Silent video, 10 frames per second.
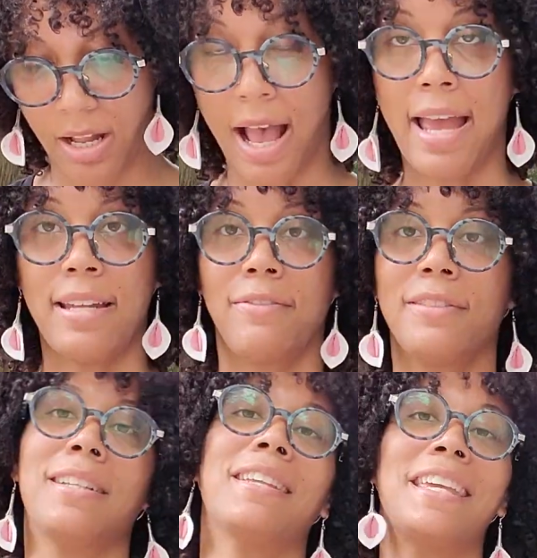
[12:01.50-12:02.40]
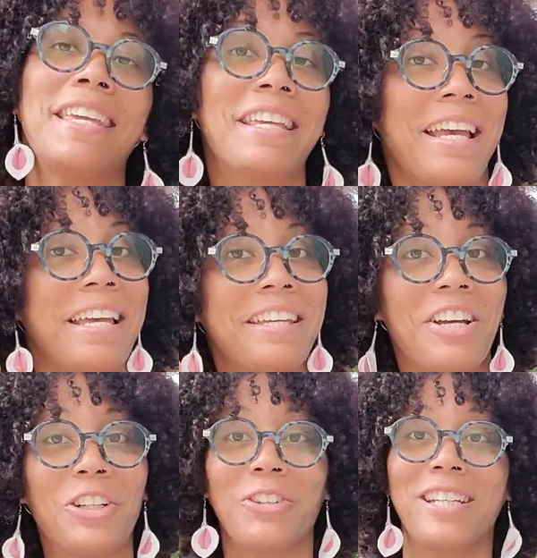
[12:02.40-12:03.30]
I definitely can
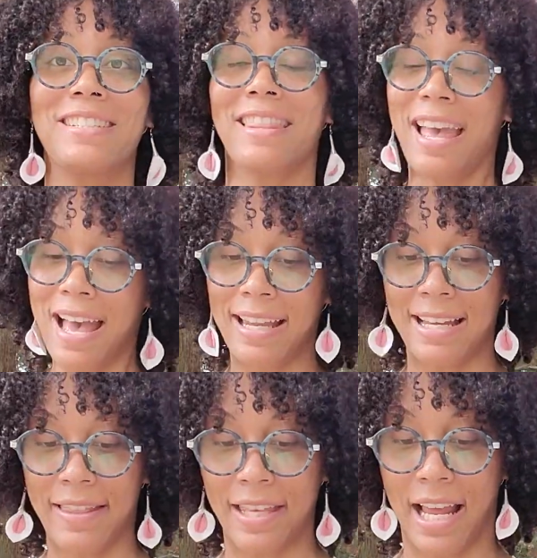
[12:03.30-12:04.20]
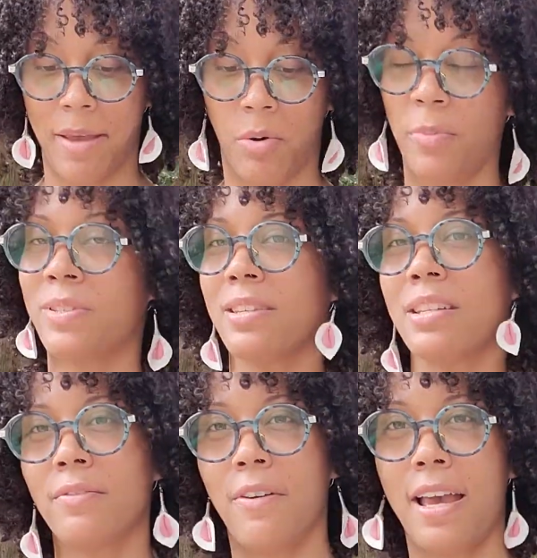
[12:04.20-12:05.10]
agree to that. Not that I purposely
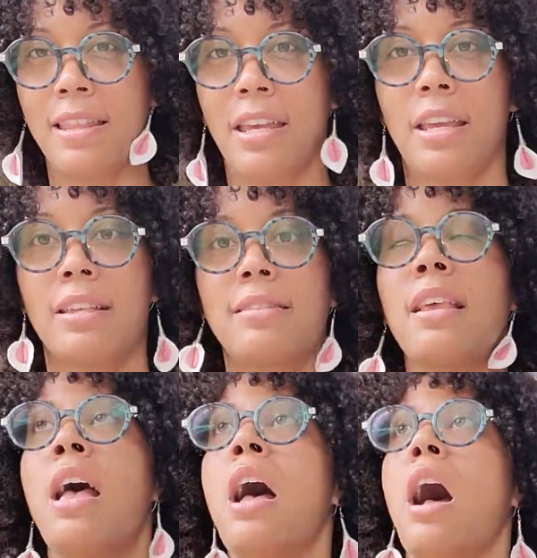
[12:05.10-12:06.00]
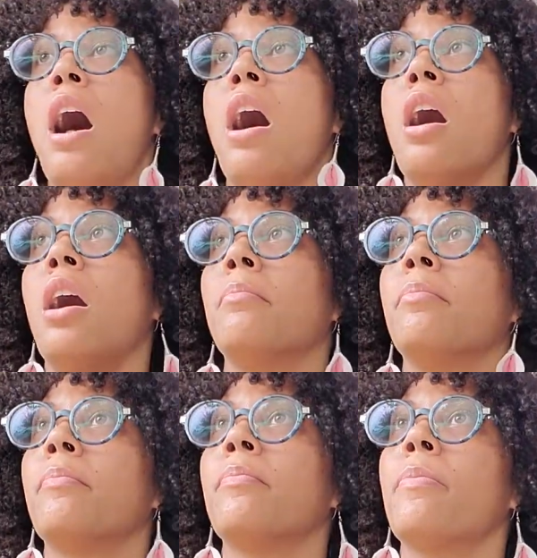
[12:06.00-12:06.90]
defy things,
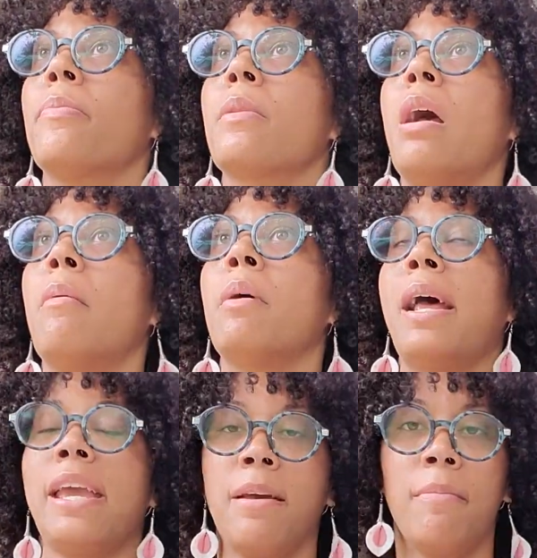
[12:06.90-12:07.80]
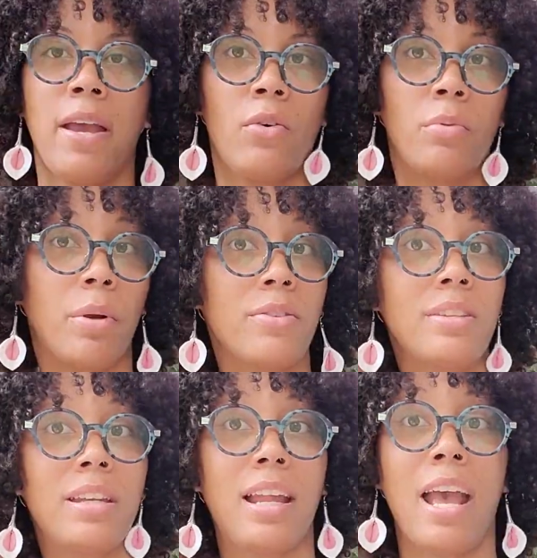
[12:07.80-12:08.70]
but I am my own
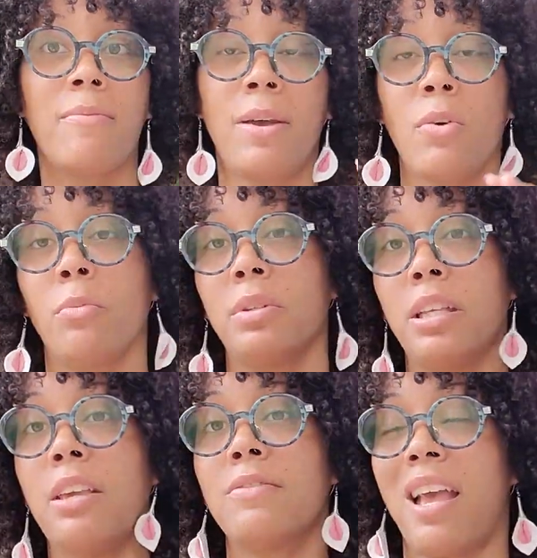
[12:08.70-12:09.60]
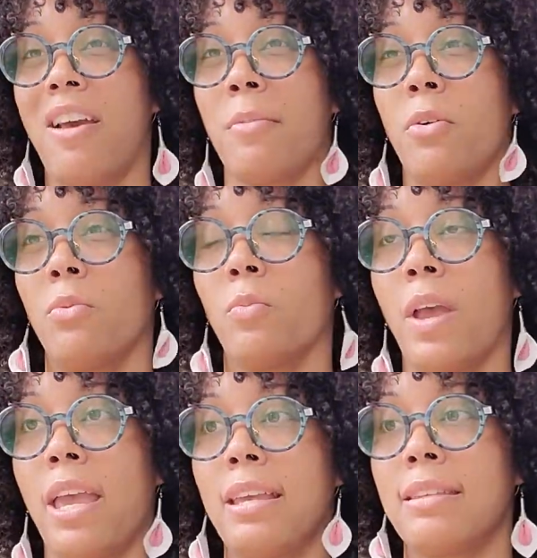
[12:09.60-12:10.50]
person and I have my own beliefs, I have my own
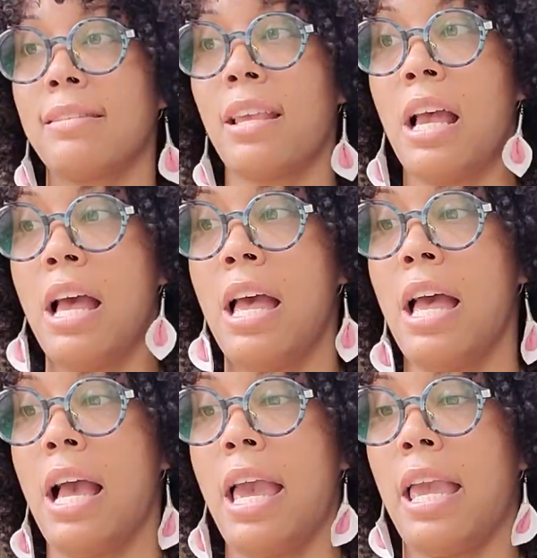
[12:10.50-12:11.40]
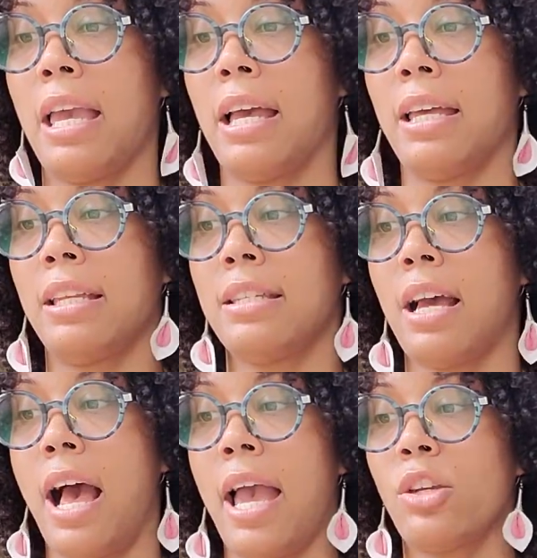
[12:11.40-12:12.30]
ways, and
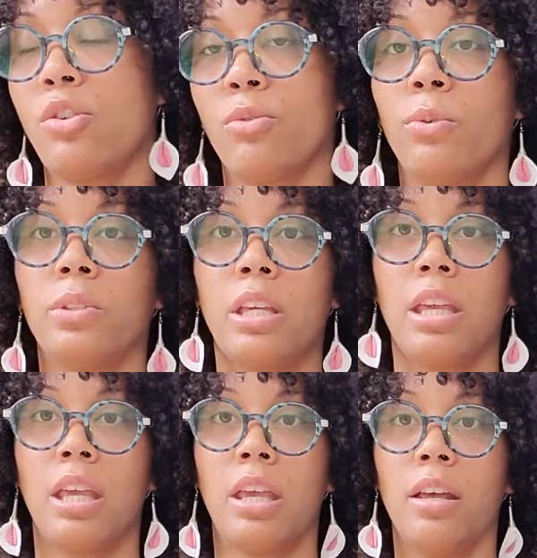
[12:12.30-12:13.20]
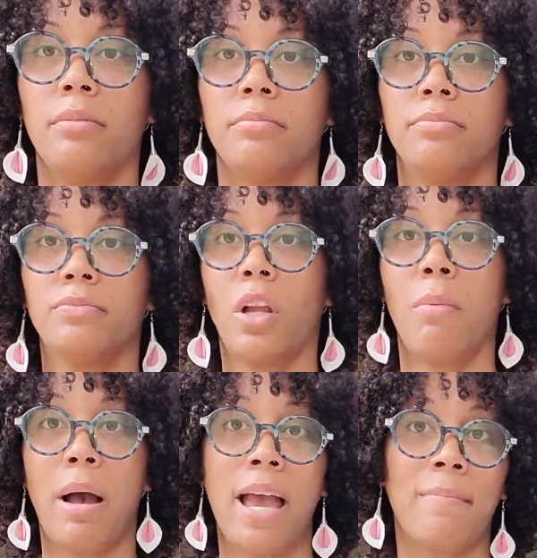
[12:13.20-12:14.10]
I truly
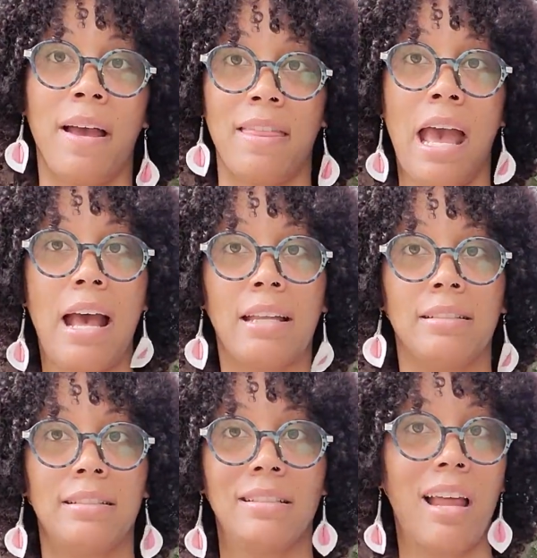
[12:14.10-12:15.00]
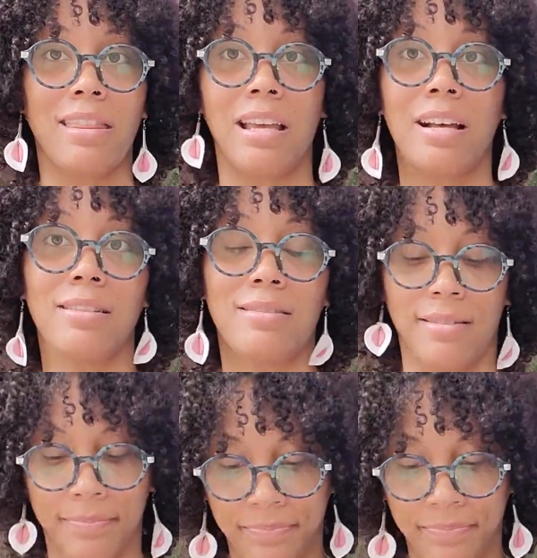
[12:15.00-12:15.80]
abide by that, nothing else.